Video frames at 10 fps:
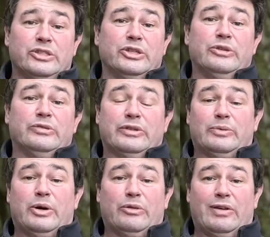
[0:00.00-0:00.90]
2, for the
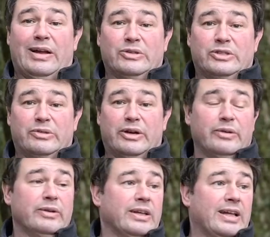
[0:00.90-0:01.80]
wildflowers to grow,
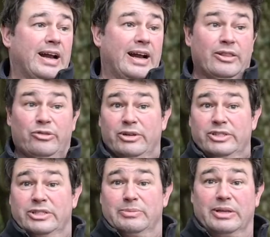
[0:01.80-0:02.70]
and 3,
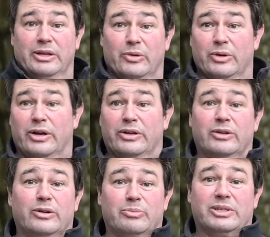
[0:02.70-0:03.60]
just to make the whole garden
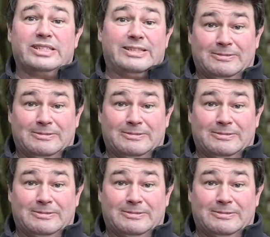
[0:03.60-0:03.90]
look pretty.